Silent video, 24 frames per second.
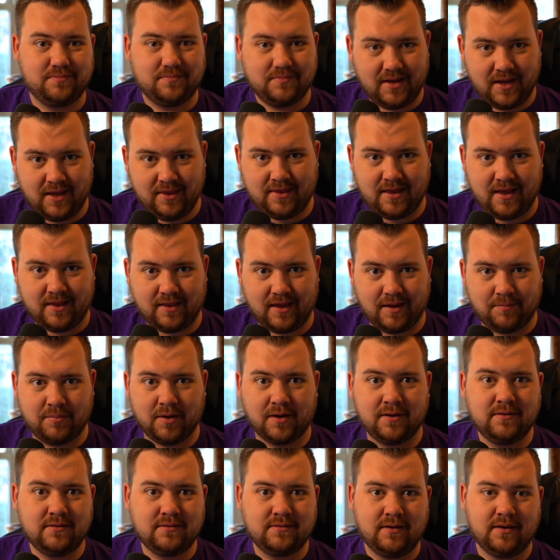hit that like
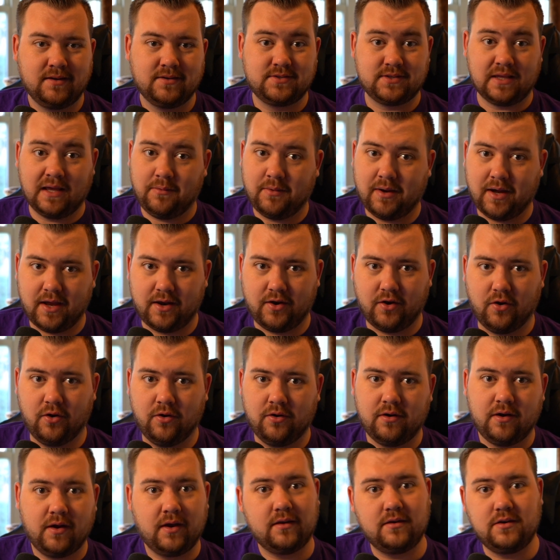button so that way I know
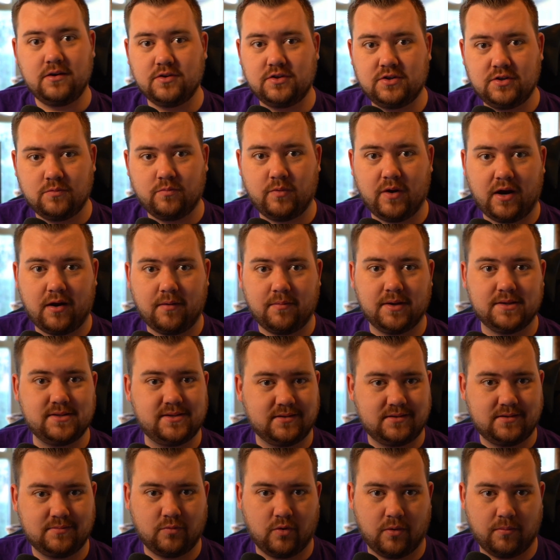and YouTube recommends it
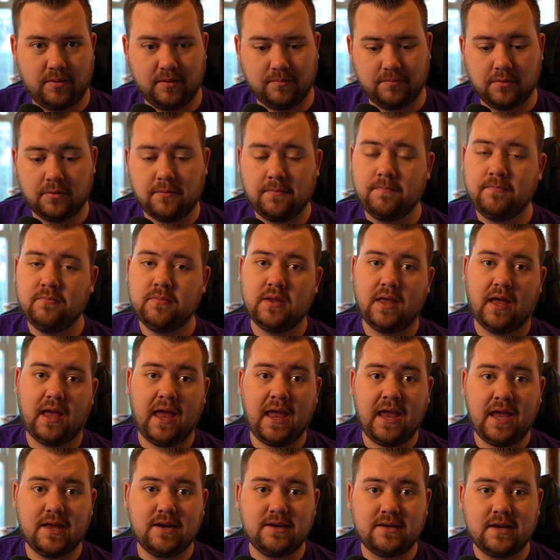to more people.
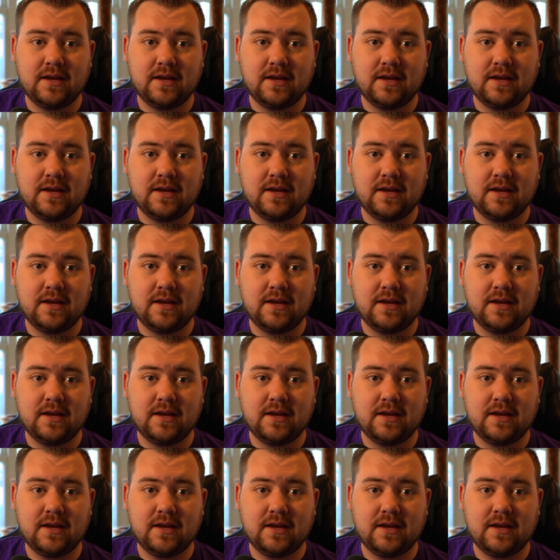And